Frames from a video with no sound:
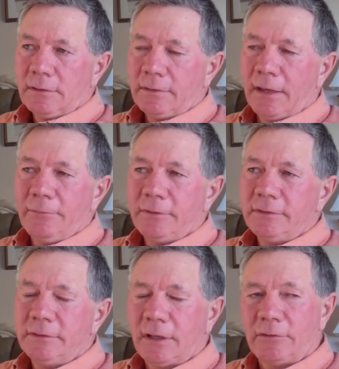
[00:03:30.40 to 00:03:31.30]
That
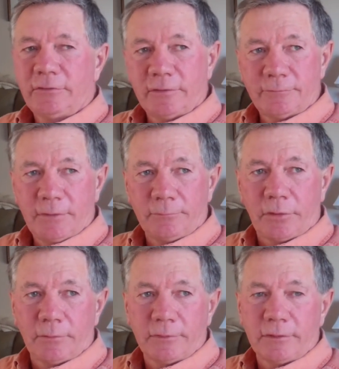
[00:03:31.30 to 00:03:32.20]
one actually has been
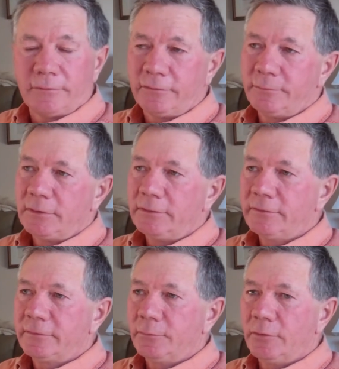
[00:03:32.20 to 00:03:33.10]
probably, if there's been a
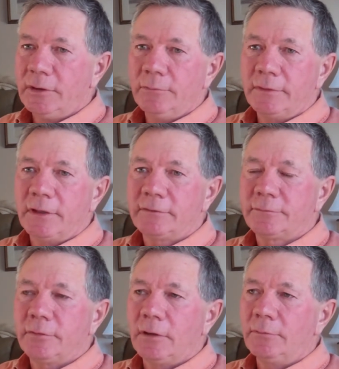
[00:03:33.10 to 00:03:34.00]
disappointment, that's
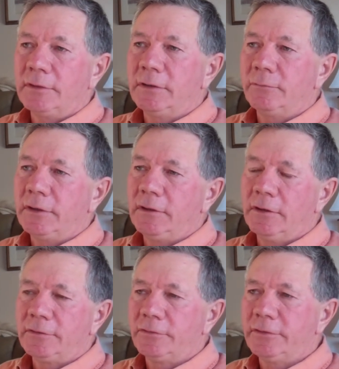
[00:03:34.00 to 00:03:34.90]
probably it.
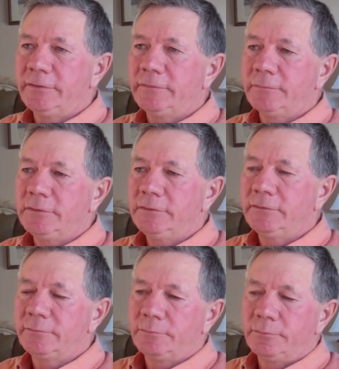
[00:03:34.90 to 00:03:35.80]
We
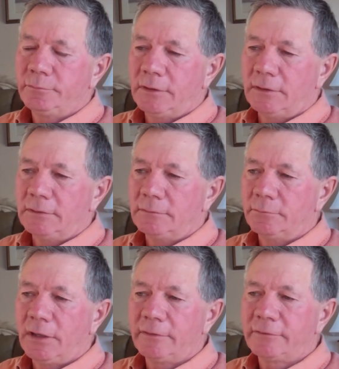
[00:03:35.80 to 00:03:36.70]
used
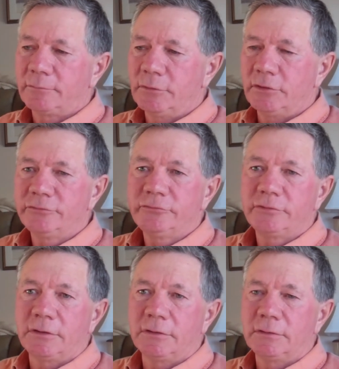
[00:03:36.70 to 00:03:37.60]
plastic mulch,
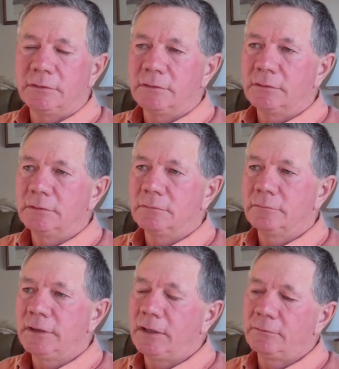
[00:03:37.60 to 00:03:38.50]
and
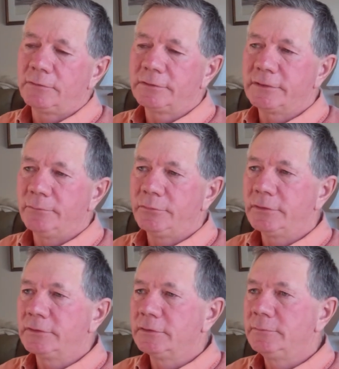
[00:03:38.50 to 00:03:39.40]
we had it worked up
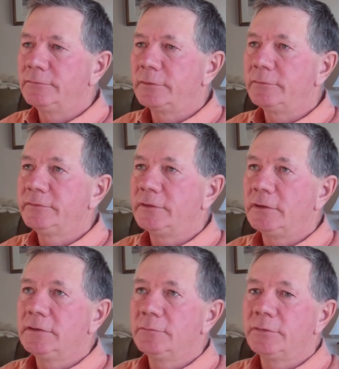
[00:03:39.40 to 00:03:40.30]
pretty good before we
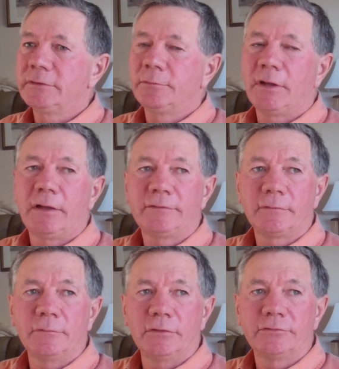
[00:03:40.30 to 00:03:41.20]
started and put the
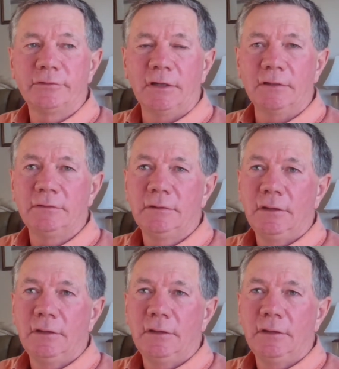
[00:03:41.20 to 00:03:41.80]
plastic mulch down.